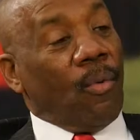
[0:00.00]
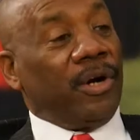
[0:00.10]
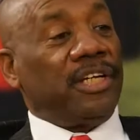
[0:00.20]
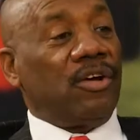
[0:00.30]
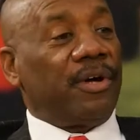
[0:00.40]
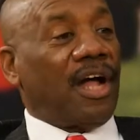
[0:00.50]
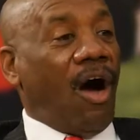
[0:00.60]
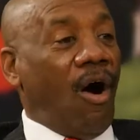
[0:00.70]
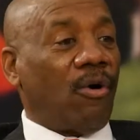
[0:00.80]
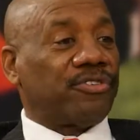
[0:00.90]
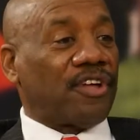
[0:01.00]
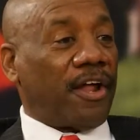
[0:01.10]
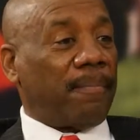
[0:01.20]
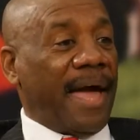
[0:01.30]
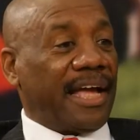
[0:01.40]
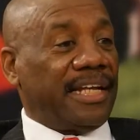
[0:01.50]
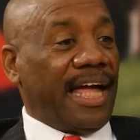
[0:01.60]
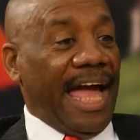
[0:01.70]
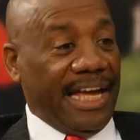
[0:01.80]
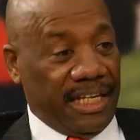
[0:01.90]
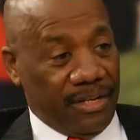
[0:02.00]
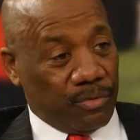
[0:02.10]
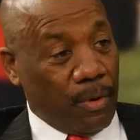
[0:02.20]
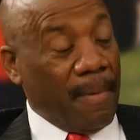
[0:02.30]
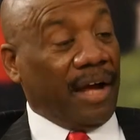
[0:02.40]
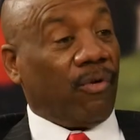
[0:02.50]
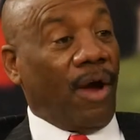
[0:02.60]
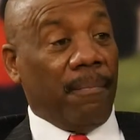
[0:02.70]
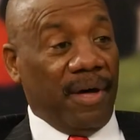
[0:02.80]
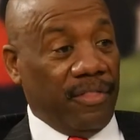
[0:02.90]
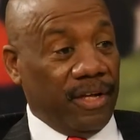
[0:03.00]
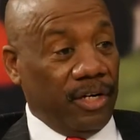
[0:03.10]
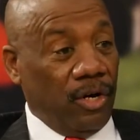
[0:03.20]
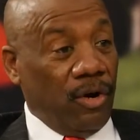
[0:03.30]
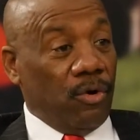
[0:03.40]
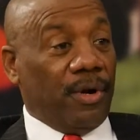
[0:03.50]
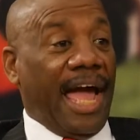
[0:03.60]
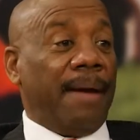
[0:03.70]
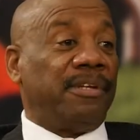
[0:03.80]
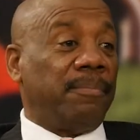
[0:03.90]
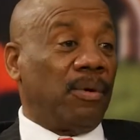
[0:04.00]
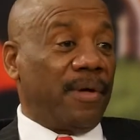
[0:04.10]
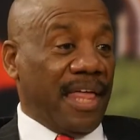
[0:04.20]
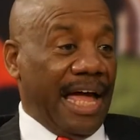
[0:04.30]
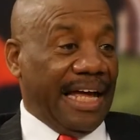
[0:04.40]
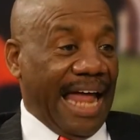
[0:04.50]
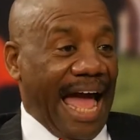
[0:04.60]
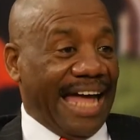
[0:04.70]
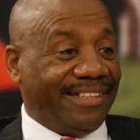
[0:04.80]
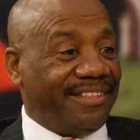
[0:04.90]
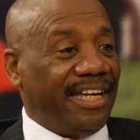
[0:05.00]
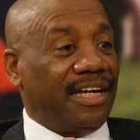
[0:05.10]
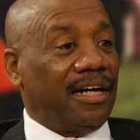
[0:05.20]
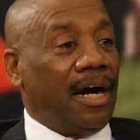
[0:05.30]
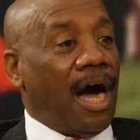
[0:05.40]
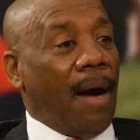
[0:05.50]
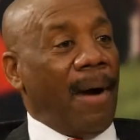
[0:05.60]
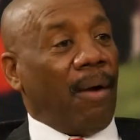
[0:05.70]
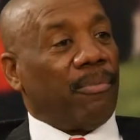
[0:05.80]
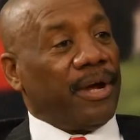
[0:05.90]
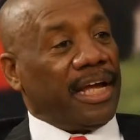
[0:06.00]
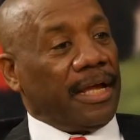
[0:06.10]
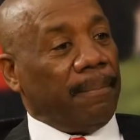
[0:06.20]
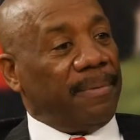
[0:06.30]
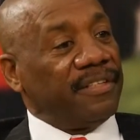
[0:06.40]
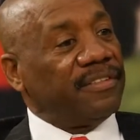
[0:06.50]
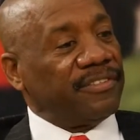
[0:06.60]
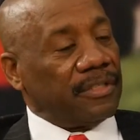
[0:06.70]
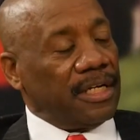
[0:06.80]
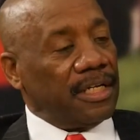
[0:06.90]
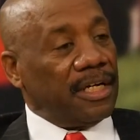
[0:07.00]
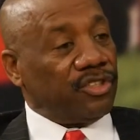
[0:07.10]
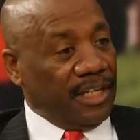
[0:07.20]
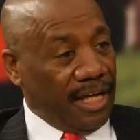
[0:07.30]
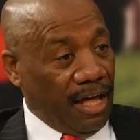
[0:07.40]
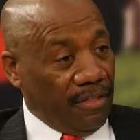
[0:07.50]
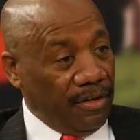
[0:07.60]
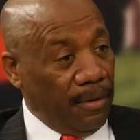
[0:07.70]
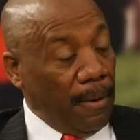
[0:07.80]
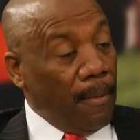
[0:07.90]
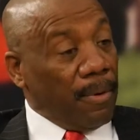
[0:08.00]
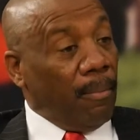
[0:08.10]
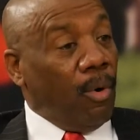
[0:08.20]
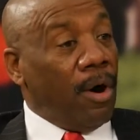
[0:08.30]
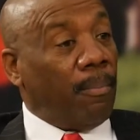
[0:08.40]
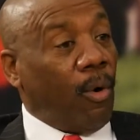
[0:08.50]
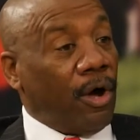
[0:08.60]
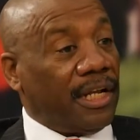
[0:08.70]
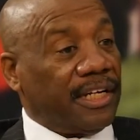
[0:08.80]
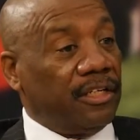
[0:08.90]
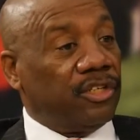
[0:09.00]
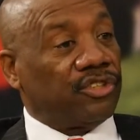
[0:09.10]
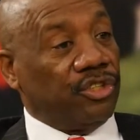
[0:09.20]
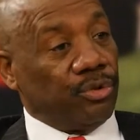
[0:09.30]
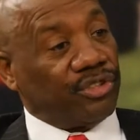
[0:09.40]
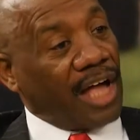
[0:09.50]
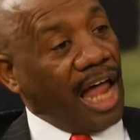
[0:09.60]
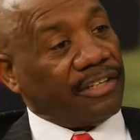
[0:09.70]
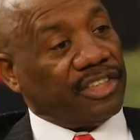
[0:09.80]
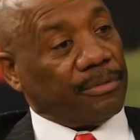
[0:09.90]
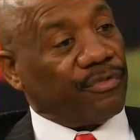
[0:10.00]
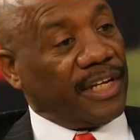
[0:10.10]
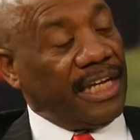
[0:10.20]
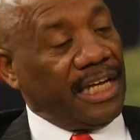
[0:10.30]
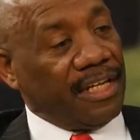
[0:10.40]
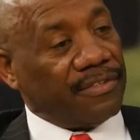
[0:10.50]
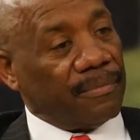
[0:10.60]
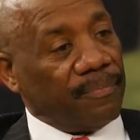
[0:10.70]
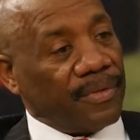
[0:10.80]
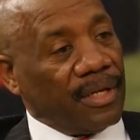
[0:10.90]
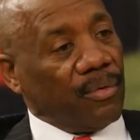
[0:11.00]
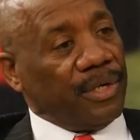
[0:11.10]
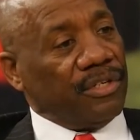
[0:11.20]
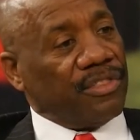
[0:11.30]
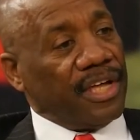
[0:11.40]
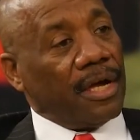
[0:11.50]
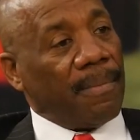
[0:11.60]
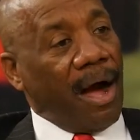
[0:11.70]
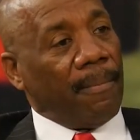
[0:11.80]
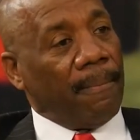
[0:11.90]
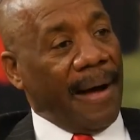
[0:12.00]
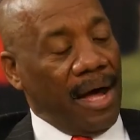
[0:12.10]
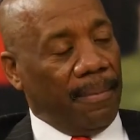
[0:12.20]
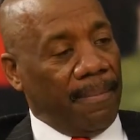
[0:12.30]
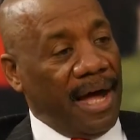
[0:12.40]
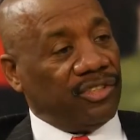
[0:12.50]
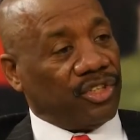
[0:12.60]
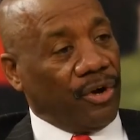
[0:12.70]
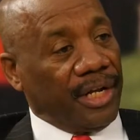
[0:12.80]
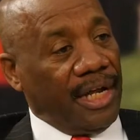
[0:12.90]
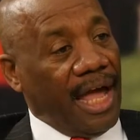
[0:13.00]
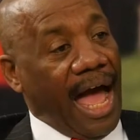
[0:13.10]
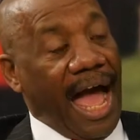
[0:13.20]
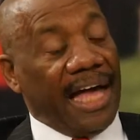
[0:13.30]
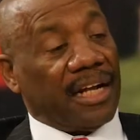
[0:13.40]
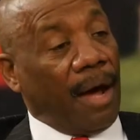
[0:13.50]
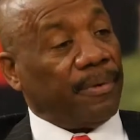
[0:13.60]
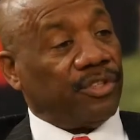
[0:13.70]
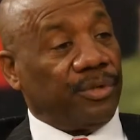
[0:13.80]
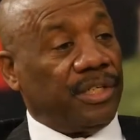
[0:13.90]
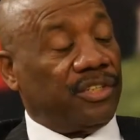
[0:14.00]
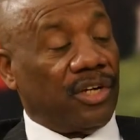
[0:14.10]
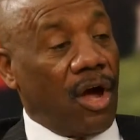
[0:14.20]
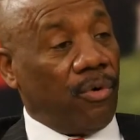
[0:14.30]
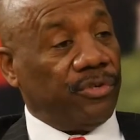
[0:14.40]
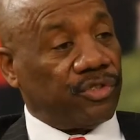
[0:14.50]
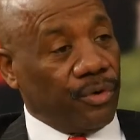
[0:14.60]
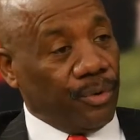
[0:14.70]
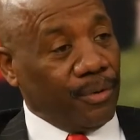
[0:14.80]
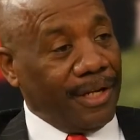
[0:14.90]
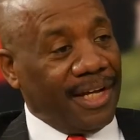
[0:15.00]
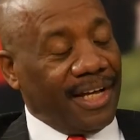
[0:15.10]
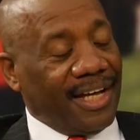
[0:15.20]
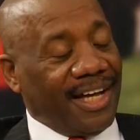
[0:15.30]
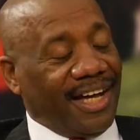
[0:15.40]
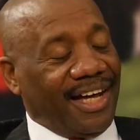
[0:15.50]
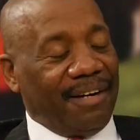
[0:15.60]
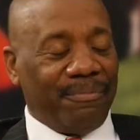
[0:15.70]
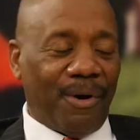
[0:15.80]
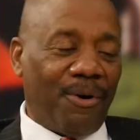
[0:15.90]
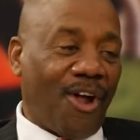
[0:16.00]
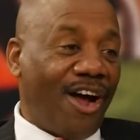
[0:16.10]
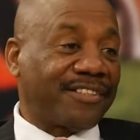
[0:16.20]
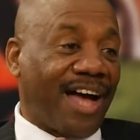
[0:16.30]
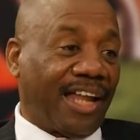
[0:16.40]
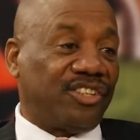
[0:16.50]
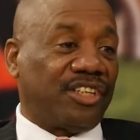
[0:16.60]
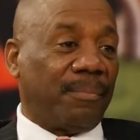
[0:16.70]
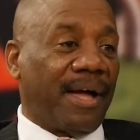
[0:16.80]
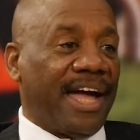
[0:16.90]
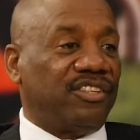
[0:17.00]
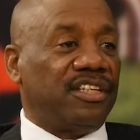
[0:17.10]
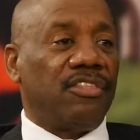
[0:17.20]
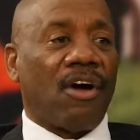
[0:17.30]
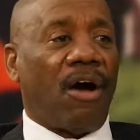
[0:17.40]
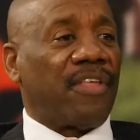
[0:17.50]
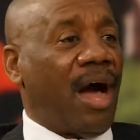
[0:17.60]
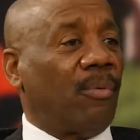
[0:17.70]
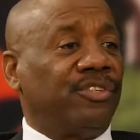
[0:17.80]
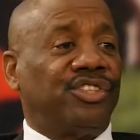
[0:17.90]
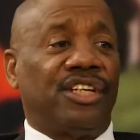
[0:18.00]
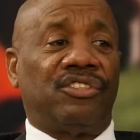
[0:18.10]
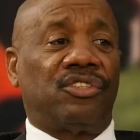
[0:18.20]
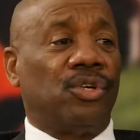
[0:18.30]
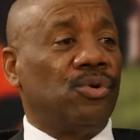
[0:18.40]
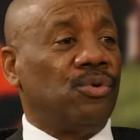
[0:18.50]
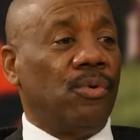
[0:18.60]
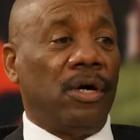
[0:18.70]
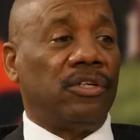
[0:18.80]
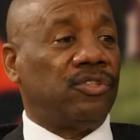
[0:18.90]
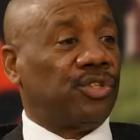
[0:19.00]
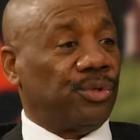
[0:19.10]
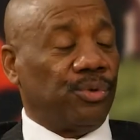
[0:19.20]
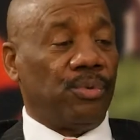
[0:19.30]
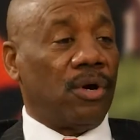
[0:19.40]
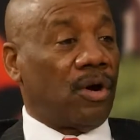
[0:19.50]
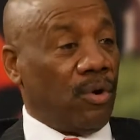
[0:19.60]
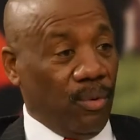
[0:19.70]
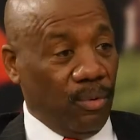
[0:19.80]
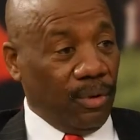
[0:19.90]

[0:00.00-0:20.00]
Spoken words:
Well, you know, it all started back in the 80s with my grandmother, who came to me with an idea about bringing business together, but more importantly, to do scholarships for kids. When you think about my journey, I had an opportunity to go to school on art scholarship, and she thought that was just too cool.